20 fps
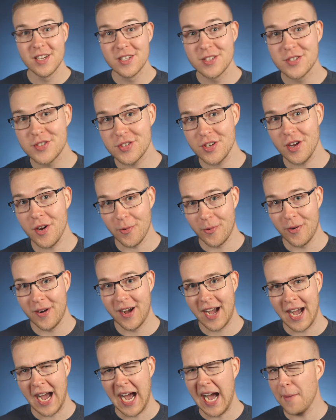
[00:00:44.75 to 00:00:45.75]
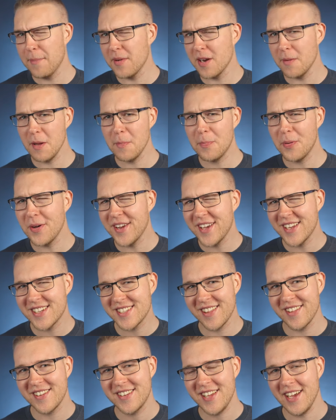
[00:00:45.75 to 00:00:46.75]
So I'm going to be putting it
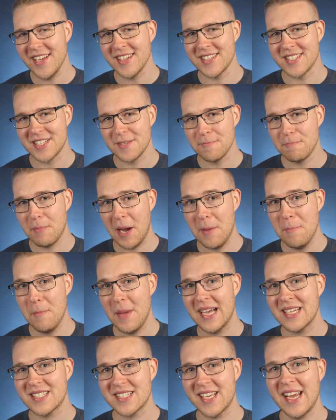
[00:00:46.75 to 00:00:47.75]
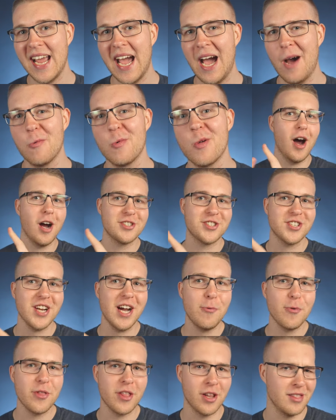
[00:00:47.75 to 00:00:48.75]
to the test by masking out a
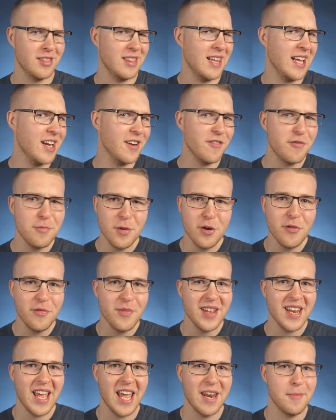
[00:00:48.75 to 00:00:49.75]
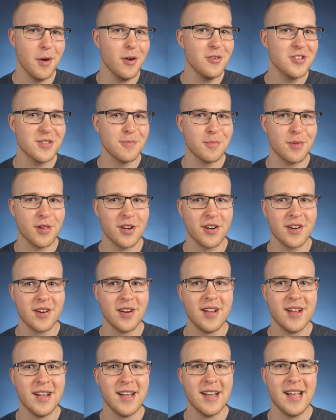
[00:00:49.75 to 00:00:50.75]
shot with a lot of movement and motion
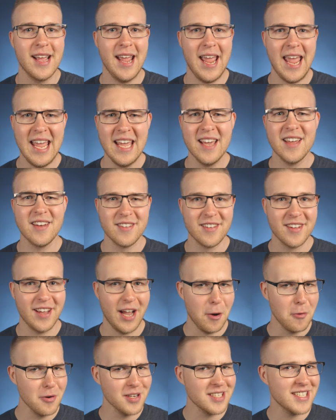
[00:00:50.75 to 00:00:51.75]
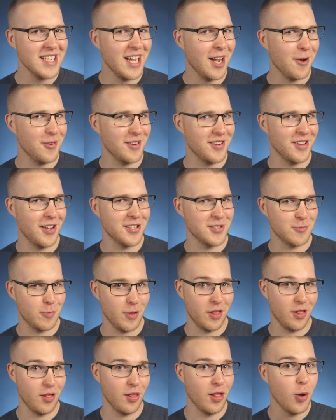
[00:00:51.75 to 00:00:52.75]
blur, and I want to see how it does
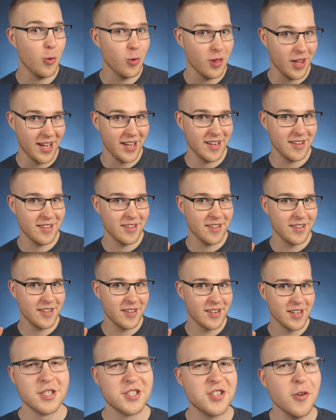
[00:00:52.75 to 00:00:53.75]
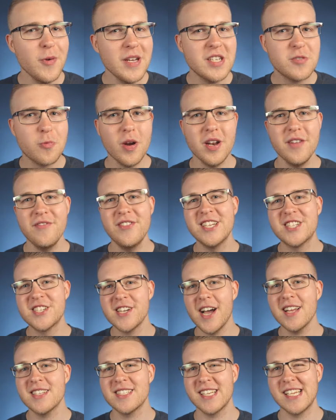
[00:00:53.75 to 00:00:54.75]
with low light. So each one of these
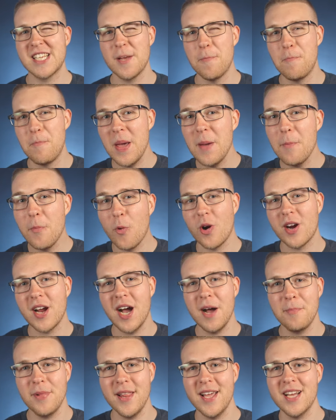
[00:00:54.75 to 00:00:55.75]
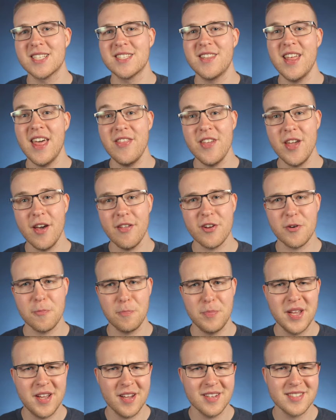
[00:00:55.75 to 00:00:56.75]
shots is a bit more complex than the other
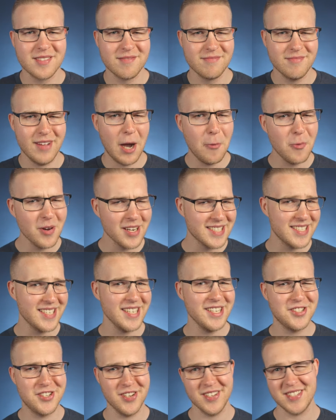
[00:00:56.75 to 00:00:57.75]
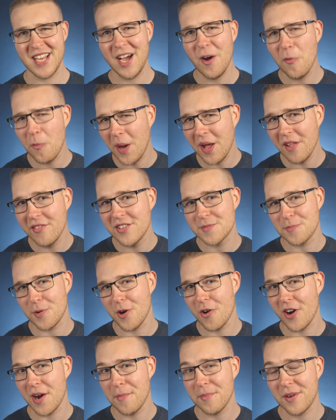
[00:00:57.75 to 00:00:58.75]
because I want to see just how well this
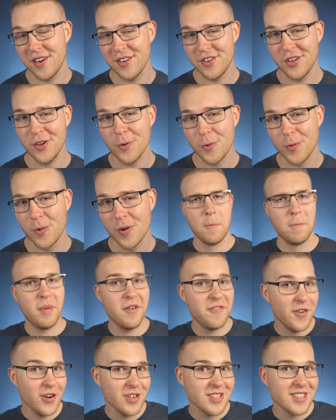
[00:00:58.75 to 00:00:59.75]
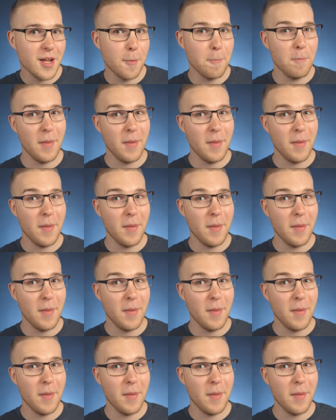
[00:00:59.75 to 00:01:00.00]
program can do. But first,